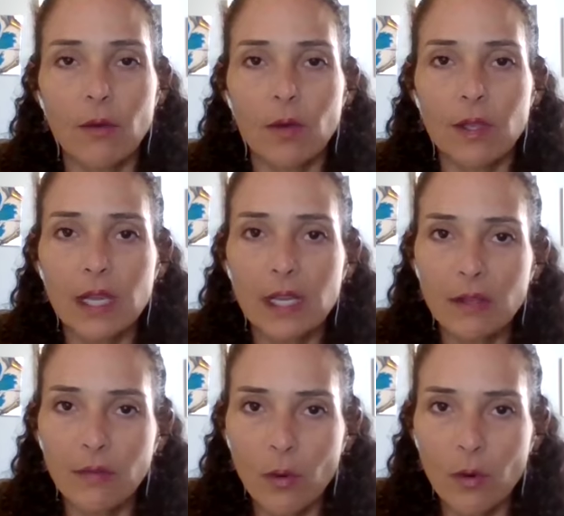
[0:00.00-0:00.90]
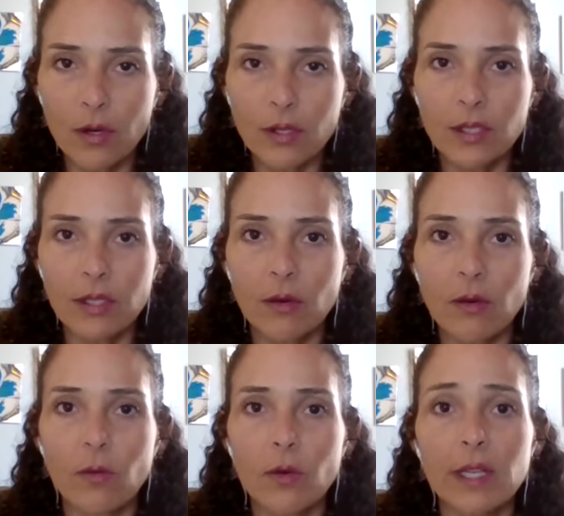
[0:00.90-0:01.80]
Were they divorced?
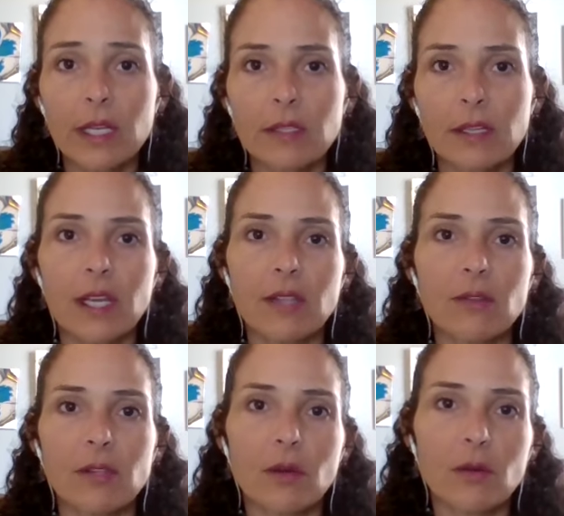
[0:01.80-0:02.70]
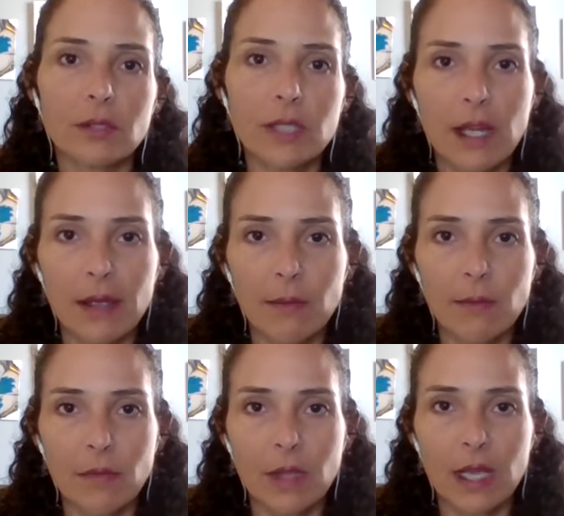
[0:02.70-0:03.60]
Were they together the whole
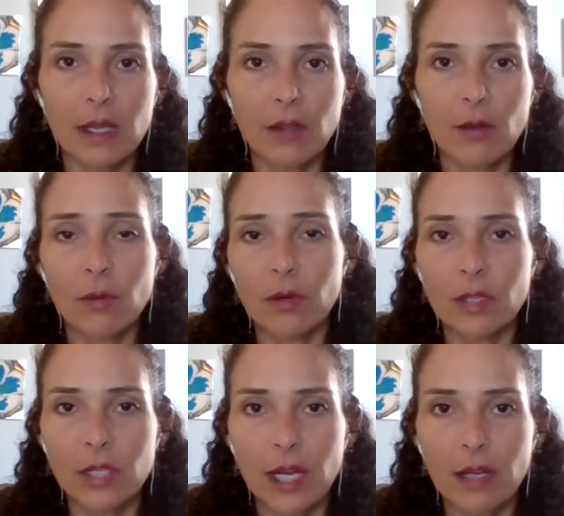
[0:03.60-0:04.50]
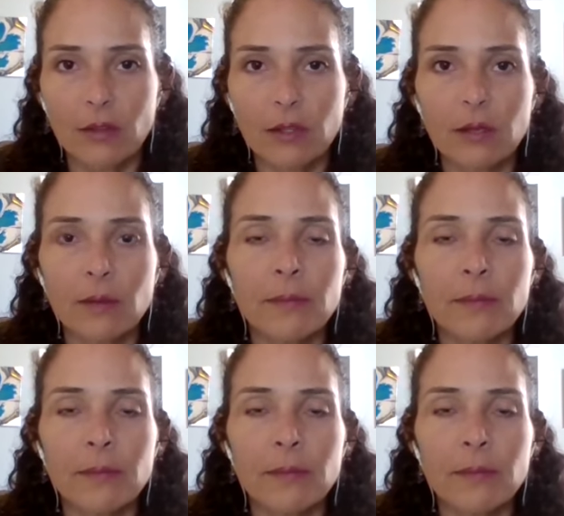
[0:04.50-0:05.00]
time that you were a child?